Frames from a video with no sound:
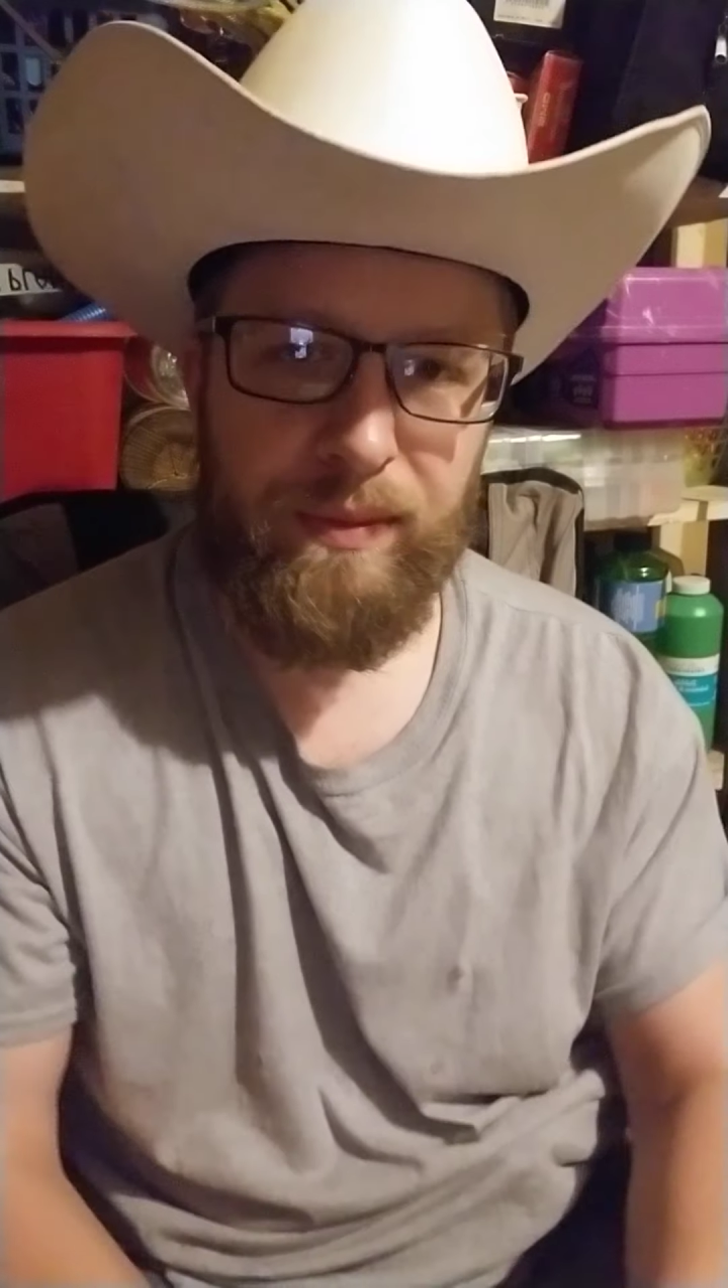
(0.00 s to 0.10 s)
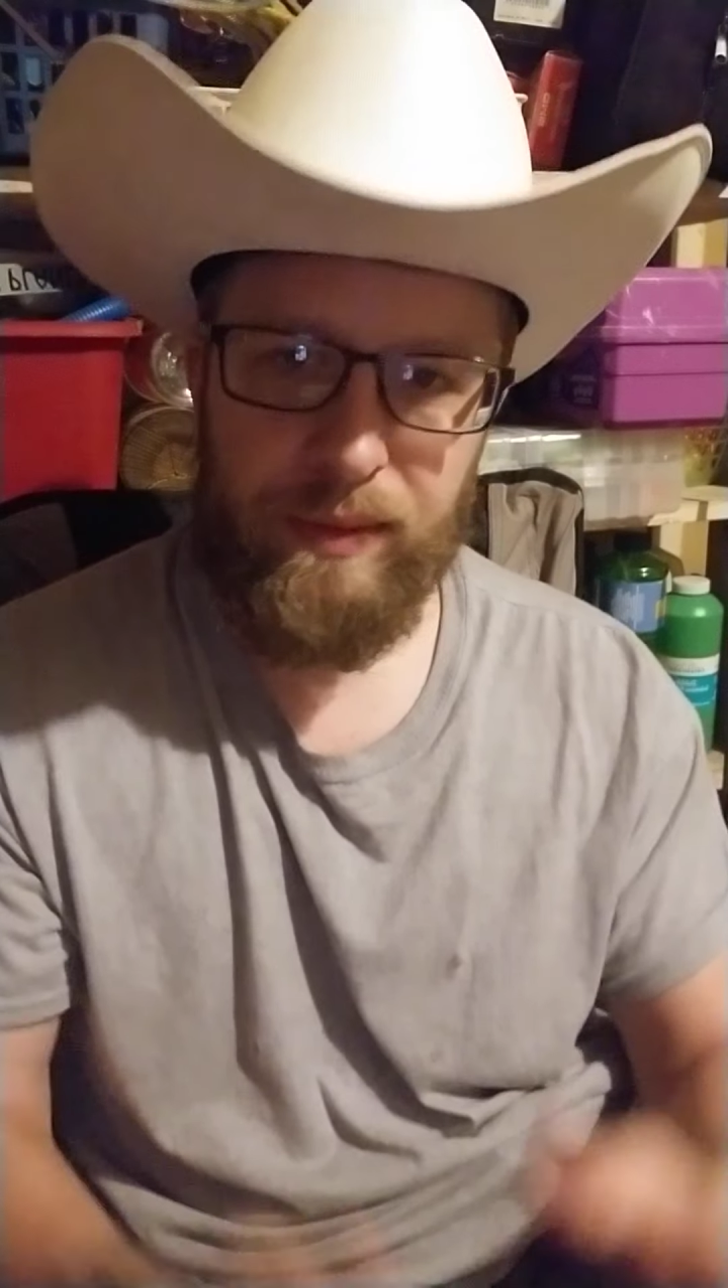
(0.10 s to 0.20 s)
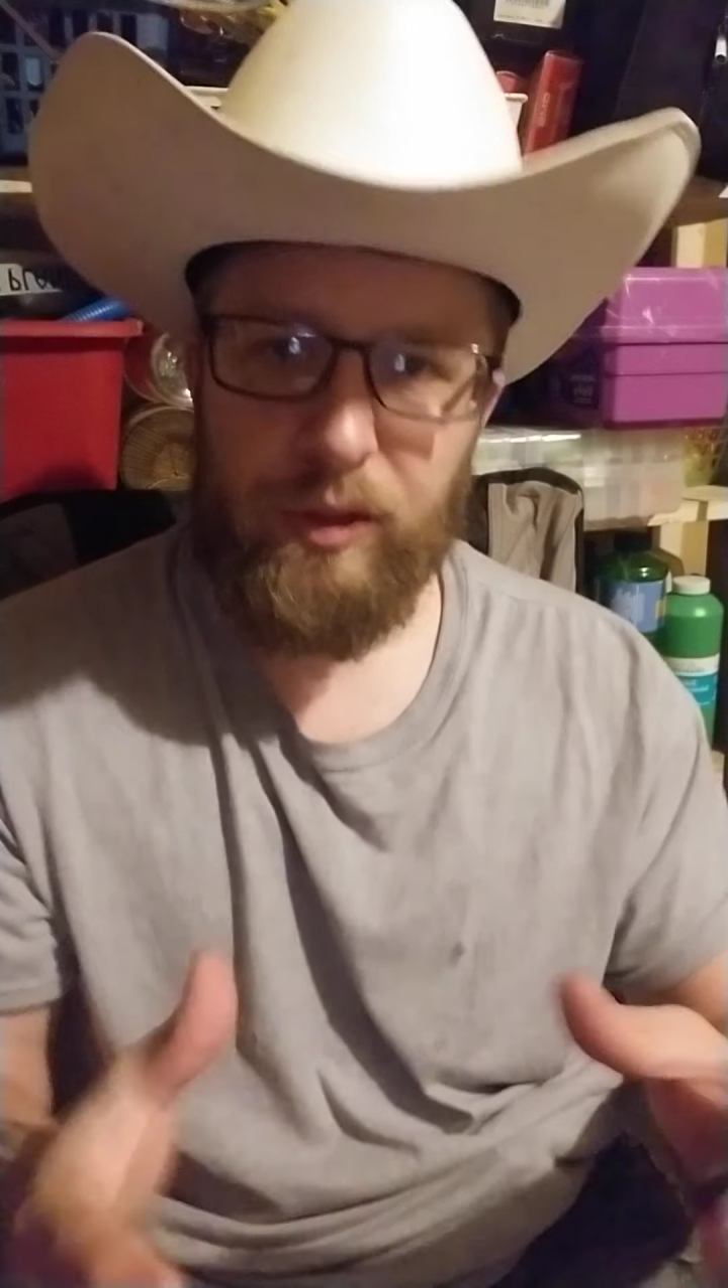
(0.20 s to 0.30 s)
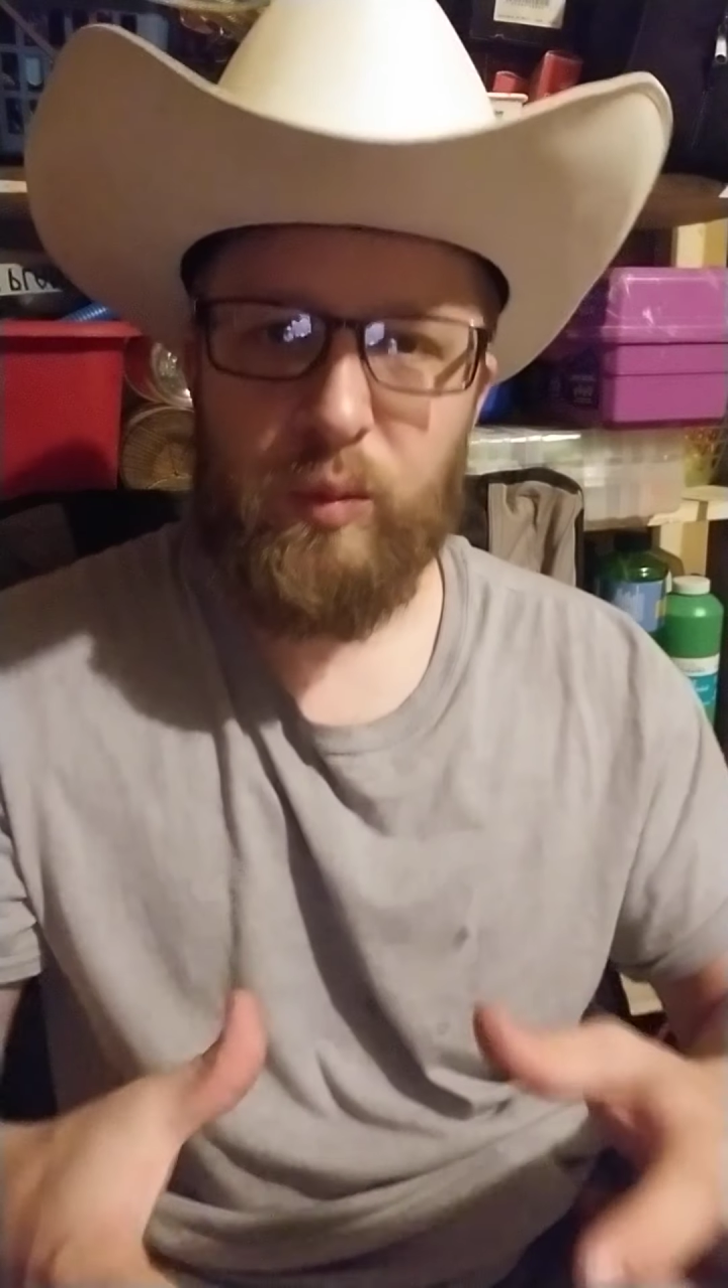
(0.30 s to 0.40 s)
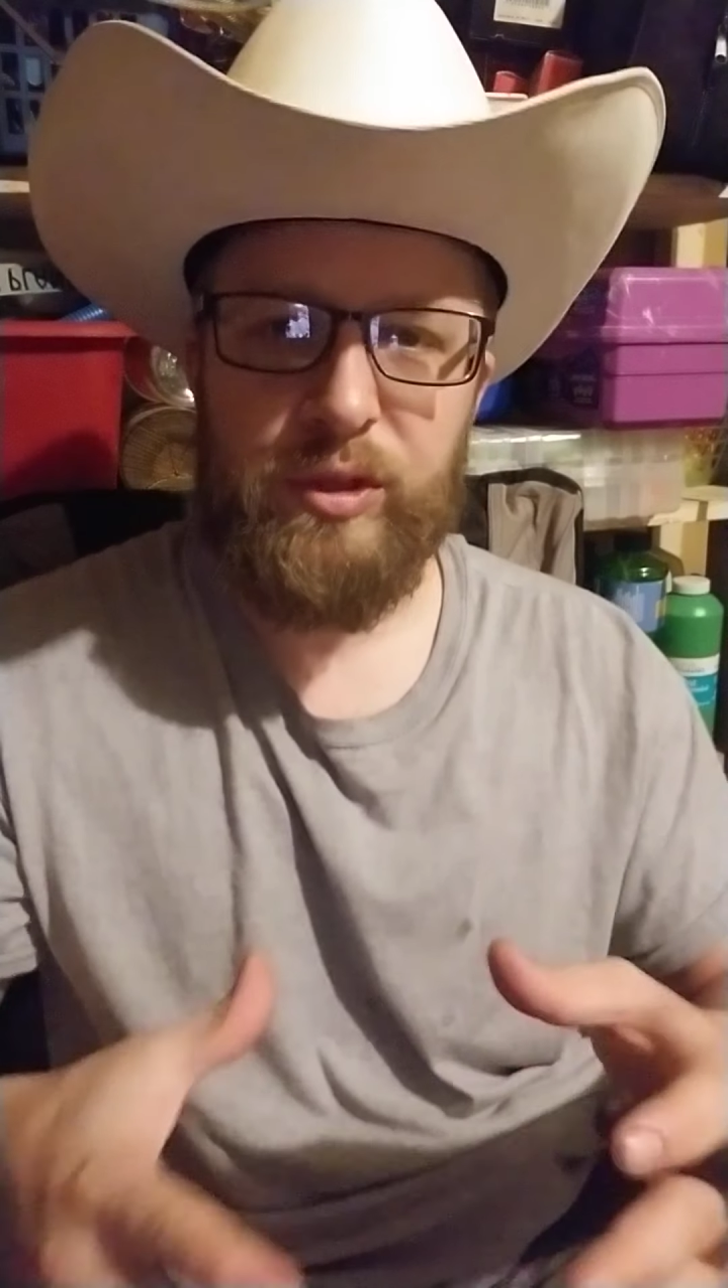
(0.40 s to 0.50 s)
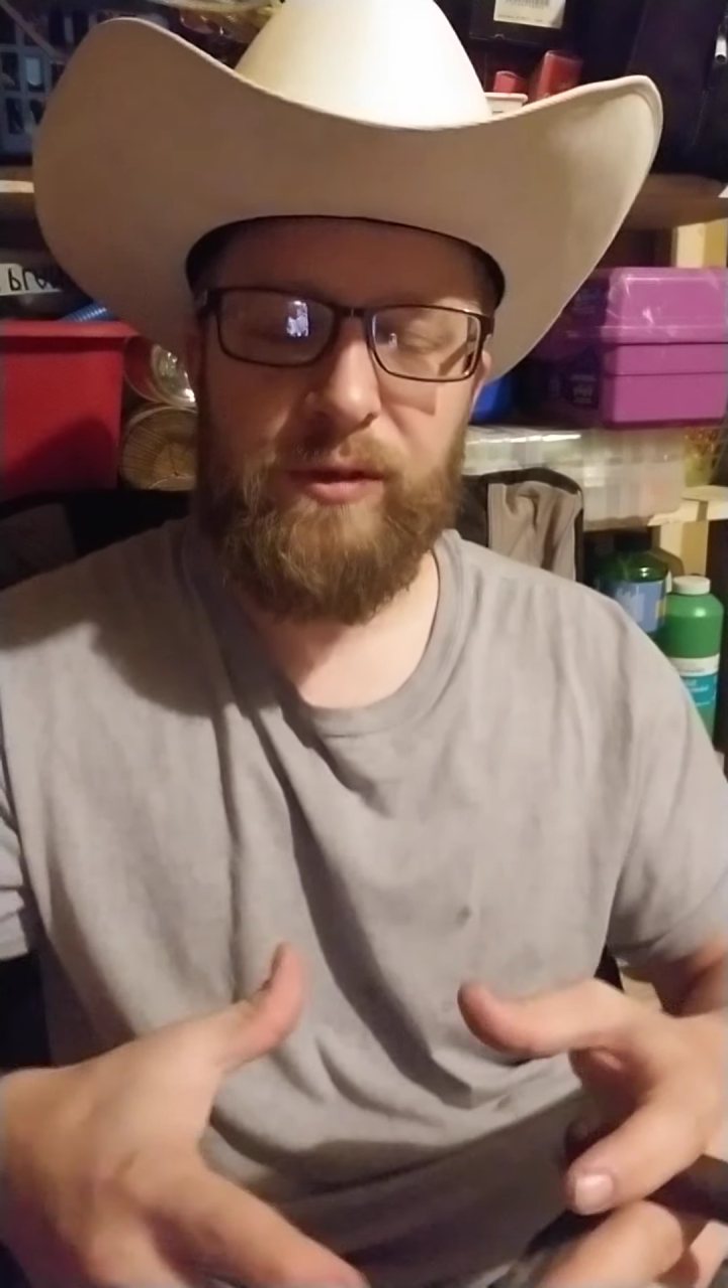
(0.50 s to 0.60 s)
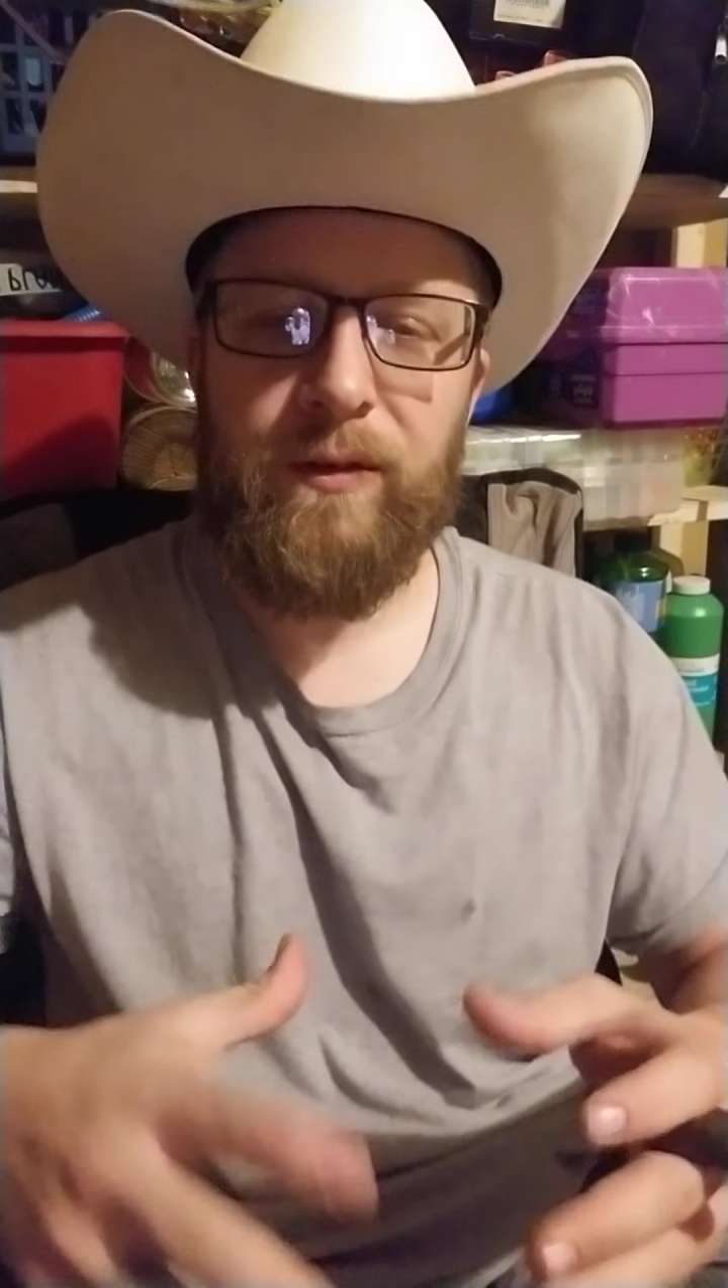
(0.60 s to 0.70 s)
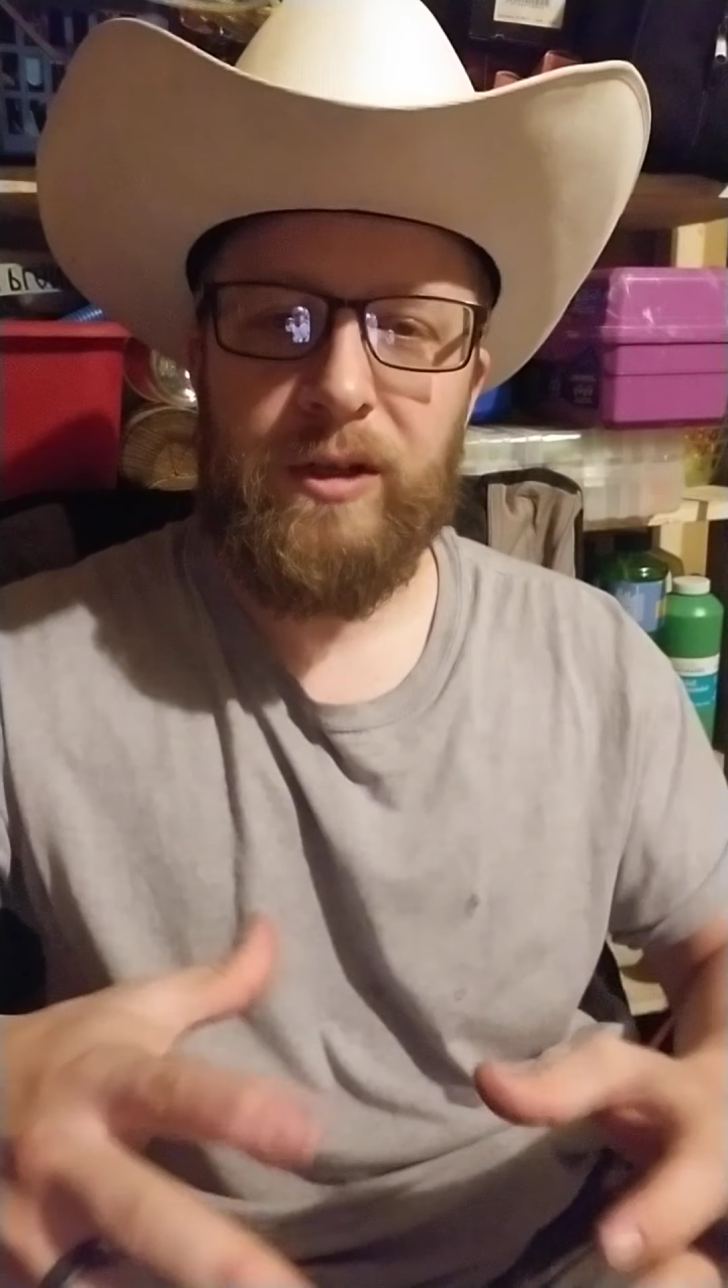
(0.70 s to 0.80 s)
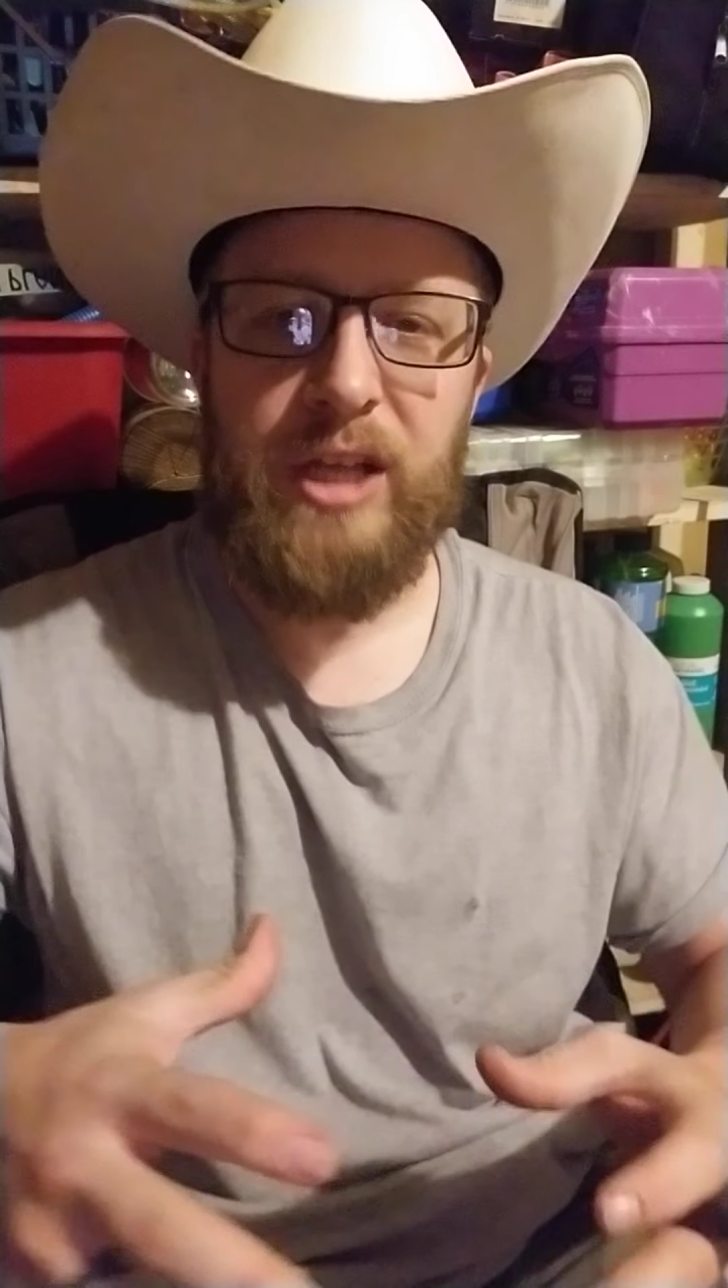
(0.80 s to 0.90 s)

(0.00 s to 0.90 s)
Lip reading: this was the first